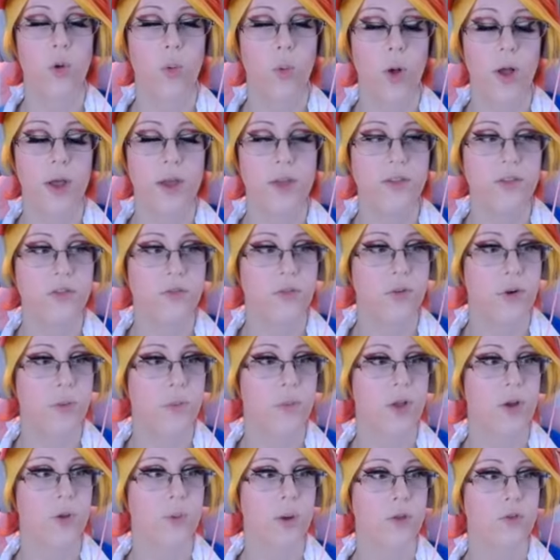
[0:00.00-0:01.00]
was from
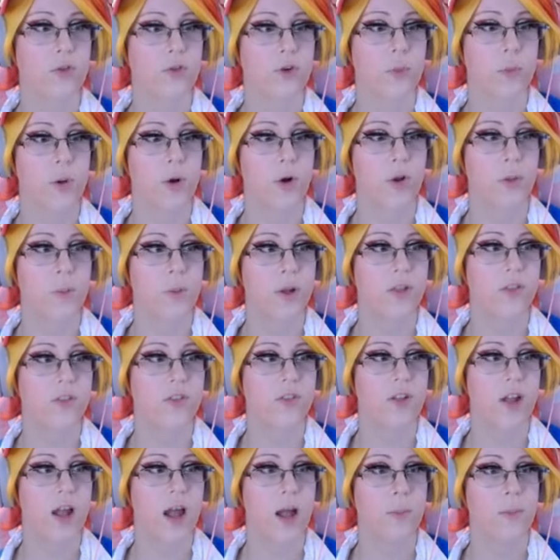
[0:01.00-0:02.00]
the original Pokemon
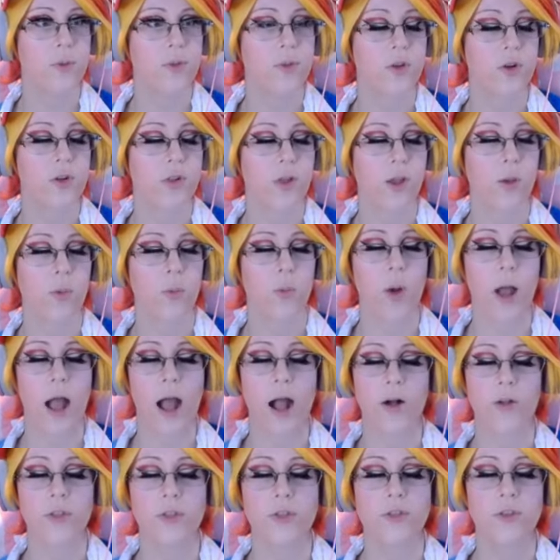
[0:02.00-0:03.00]
Snap, and they're like,
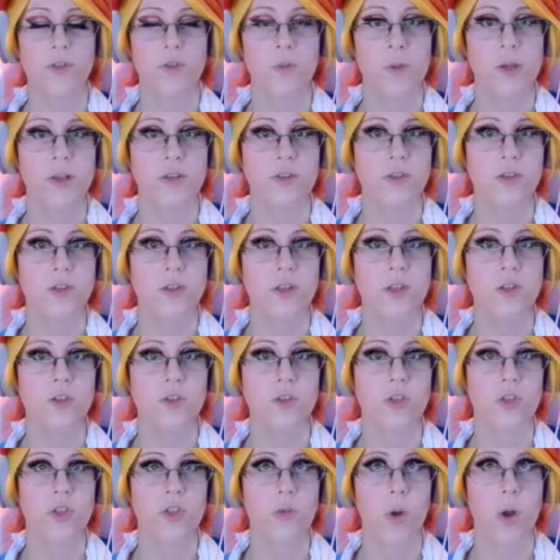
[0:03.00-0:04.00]
wow, this is basically
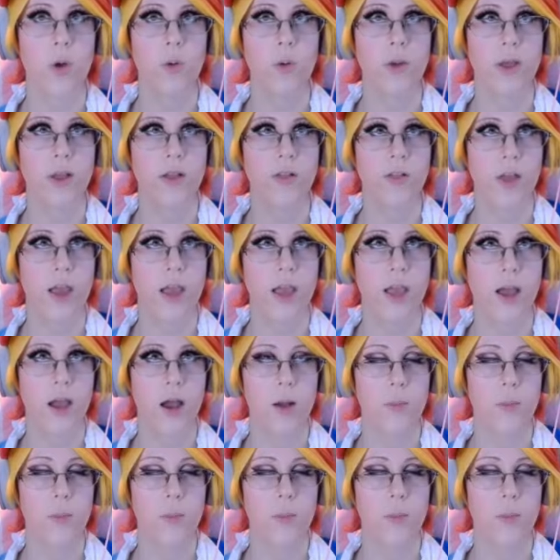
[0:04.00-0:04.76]
just throwing like a